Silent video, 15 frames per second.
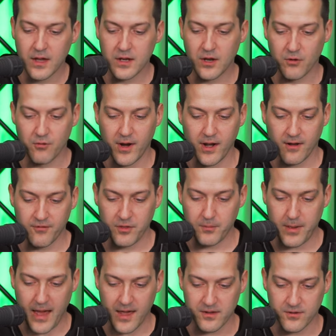Now right off the
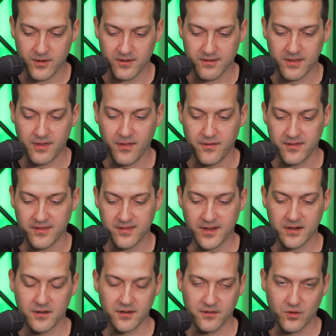bat, you can see that the
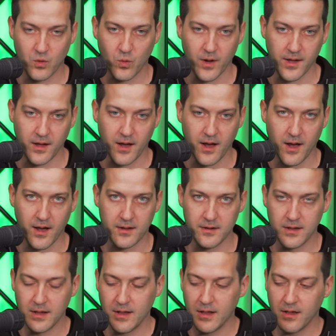signal is quite hot.
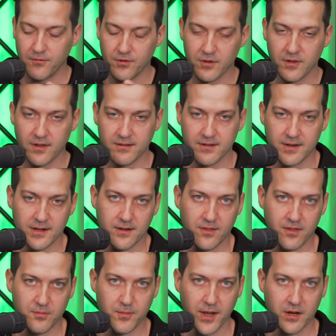If you're listening to
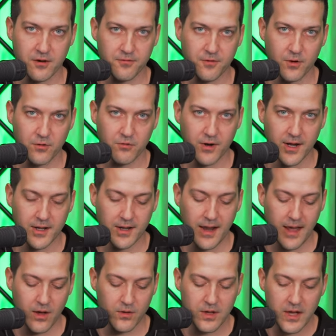this microphone right
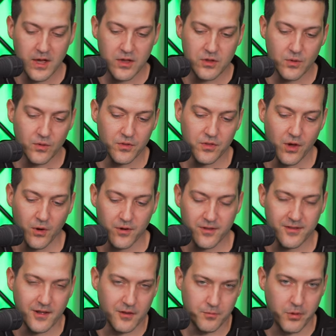now, you will
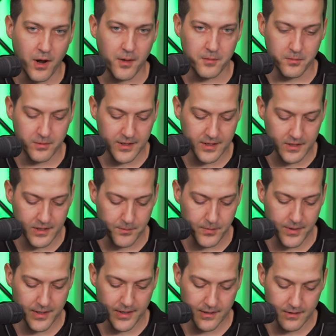notice that it's probably
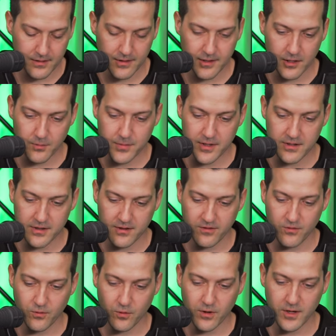clipping and a little bit
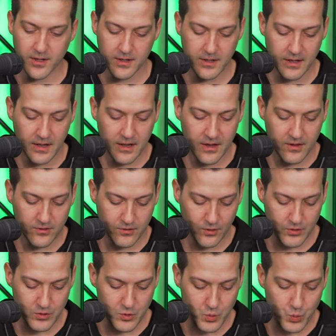distorted. So
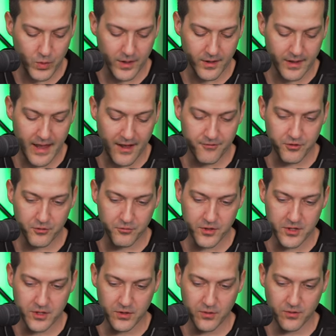you will have to
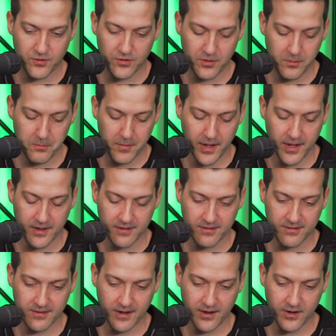reduce the main
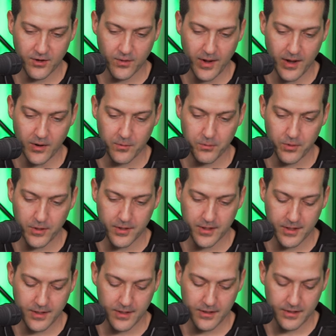stereo output
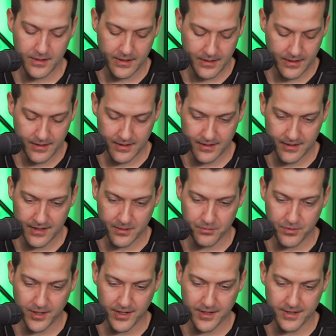here. I'm going to
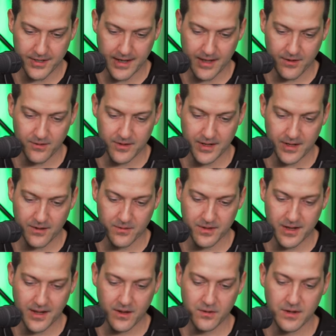keep bringing it down, down,
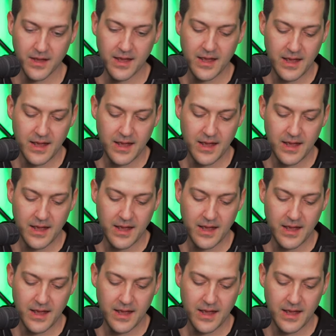down.